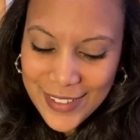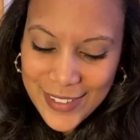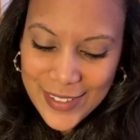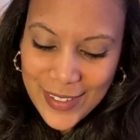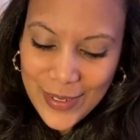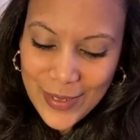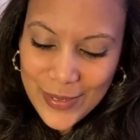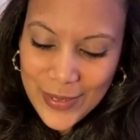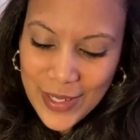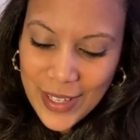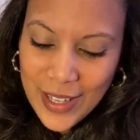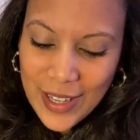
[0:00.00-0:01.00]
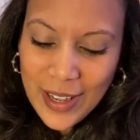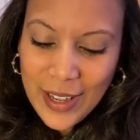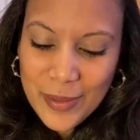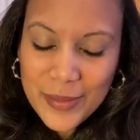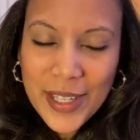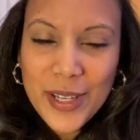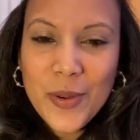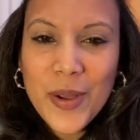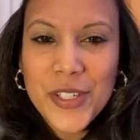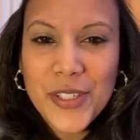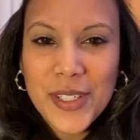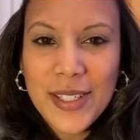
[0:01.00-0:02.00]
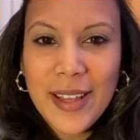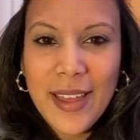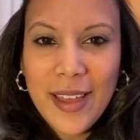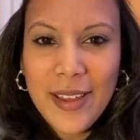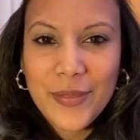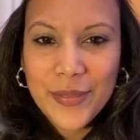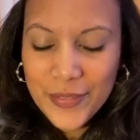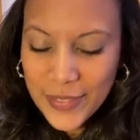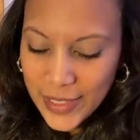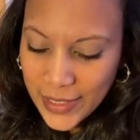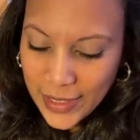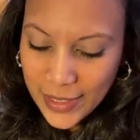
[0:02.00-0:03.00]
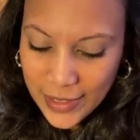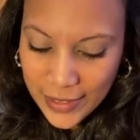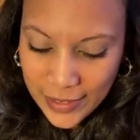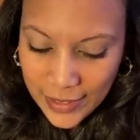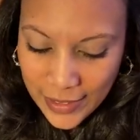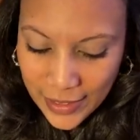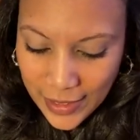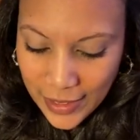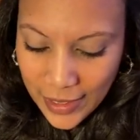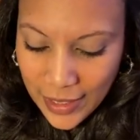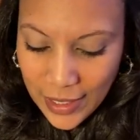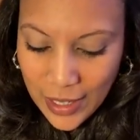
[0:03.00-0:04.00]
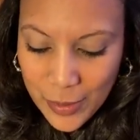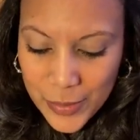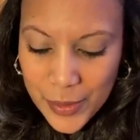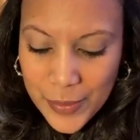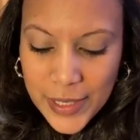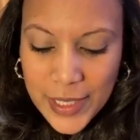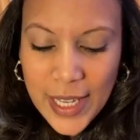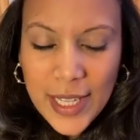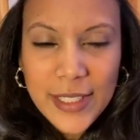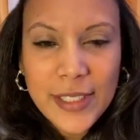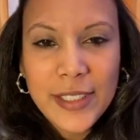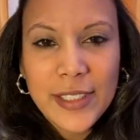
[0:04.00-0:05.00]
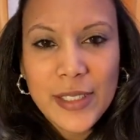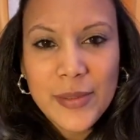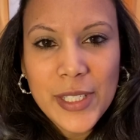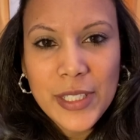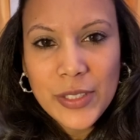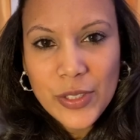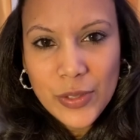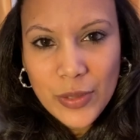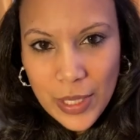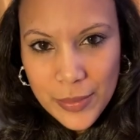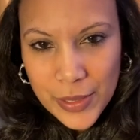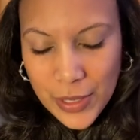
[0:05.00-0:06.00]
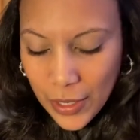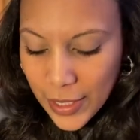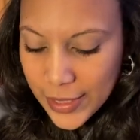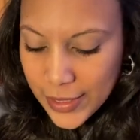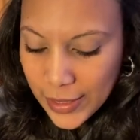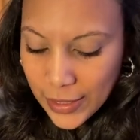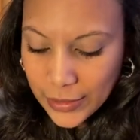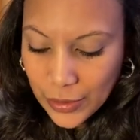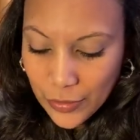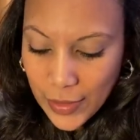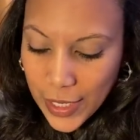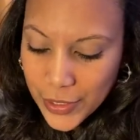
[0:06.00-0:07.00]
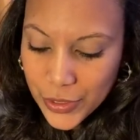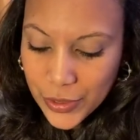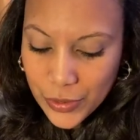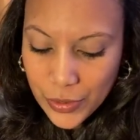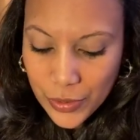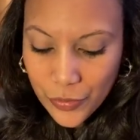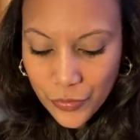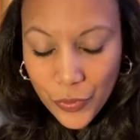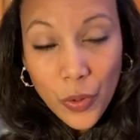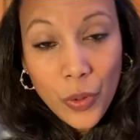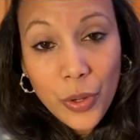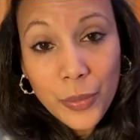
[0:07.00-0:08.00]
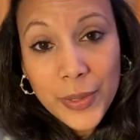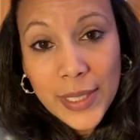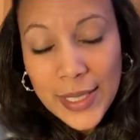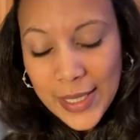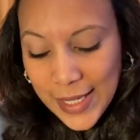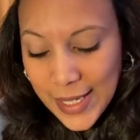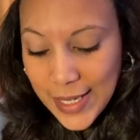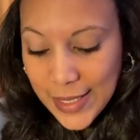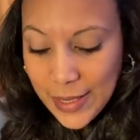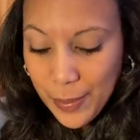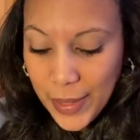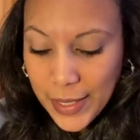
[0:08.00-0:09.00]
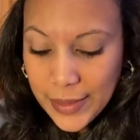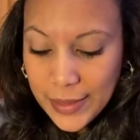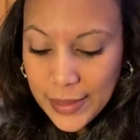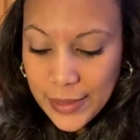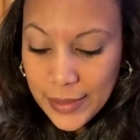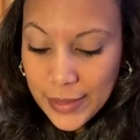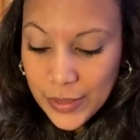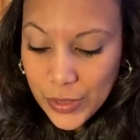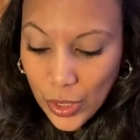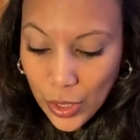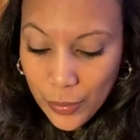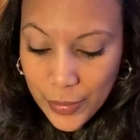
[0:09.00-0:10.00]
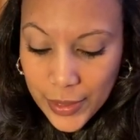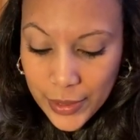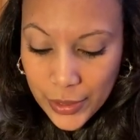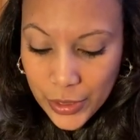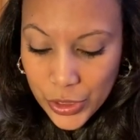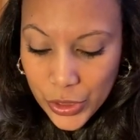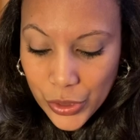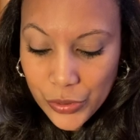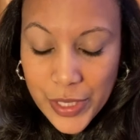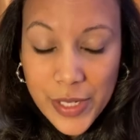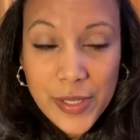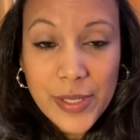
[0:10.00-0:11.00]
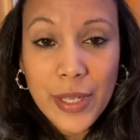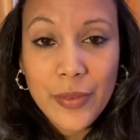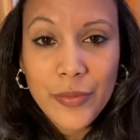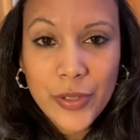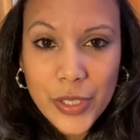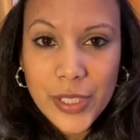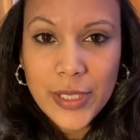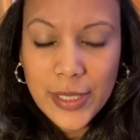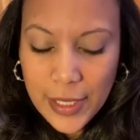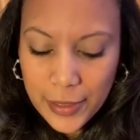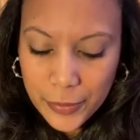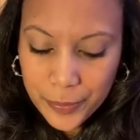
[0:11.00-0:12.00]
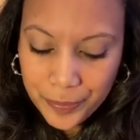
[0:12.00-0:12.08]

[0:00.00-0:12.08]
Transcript: So they question everything. Some of the adjectives that describes an architect are rational, informed, independent, determined, curious, and versatile.